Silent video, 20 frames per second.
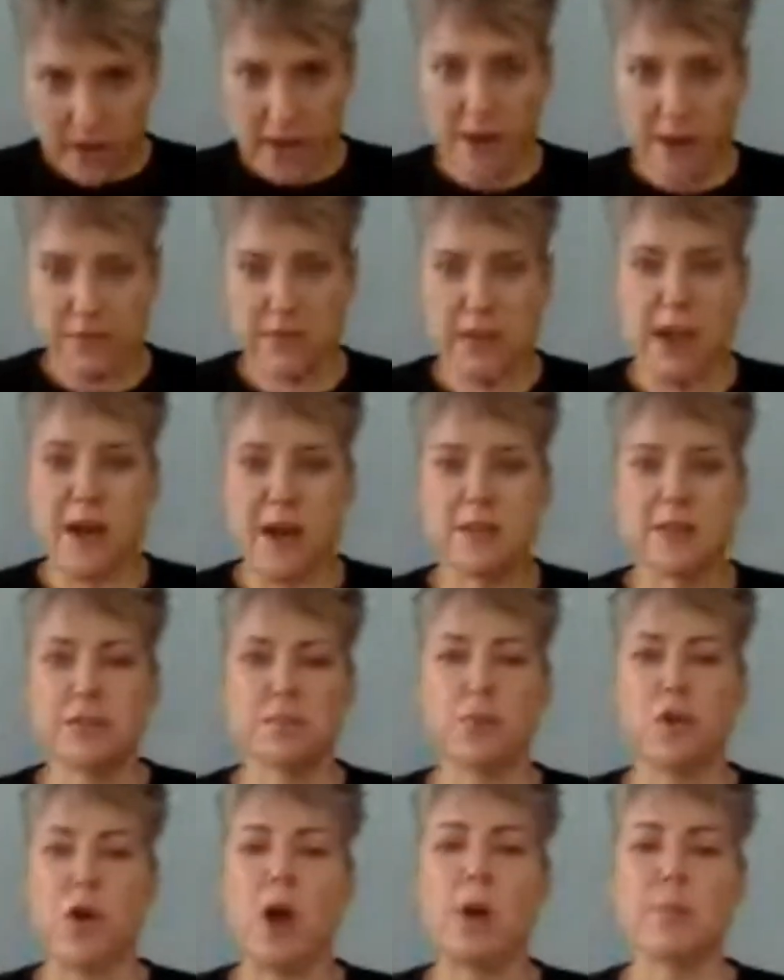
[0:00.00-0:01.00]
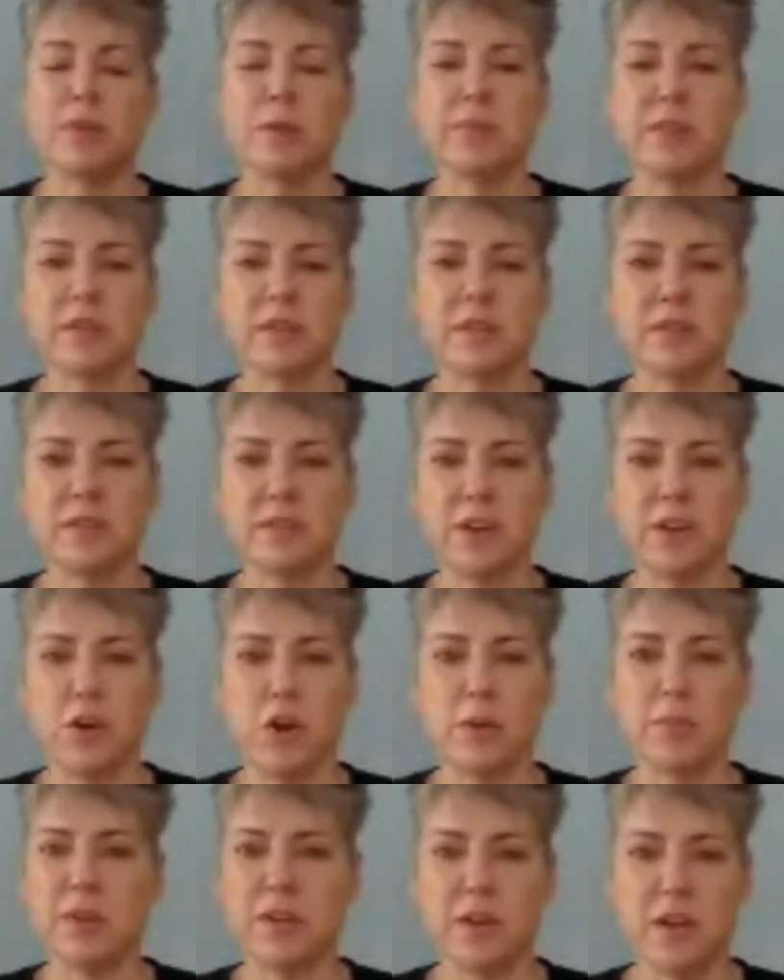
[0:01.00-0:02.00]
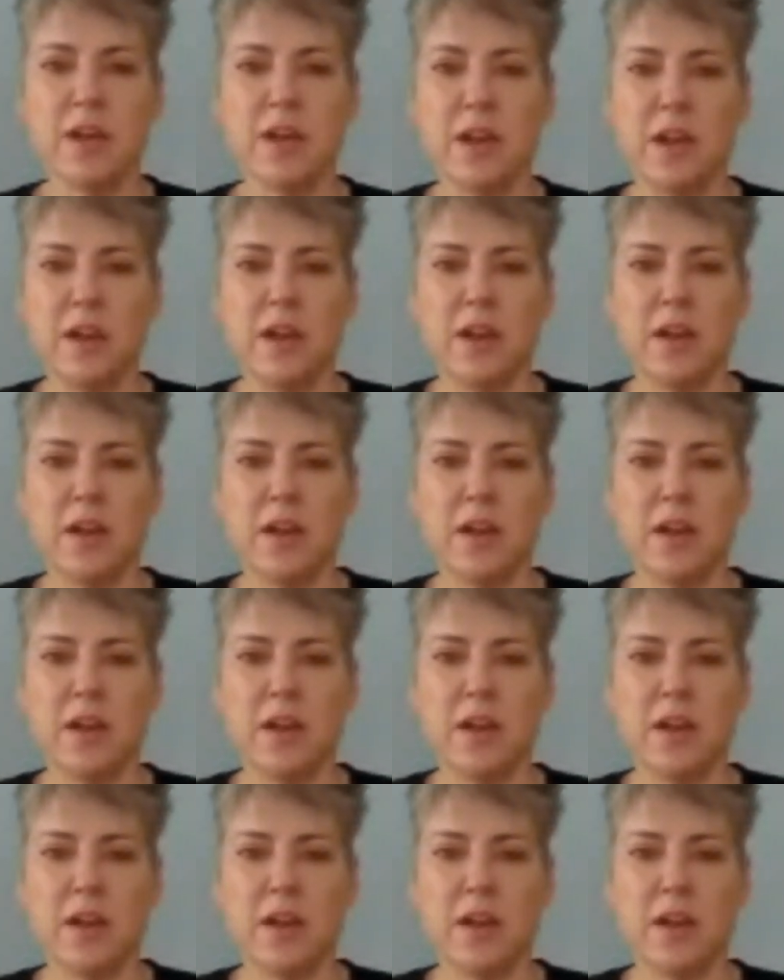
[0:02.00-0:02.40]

greenhouse gas problem the the carbon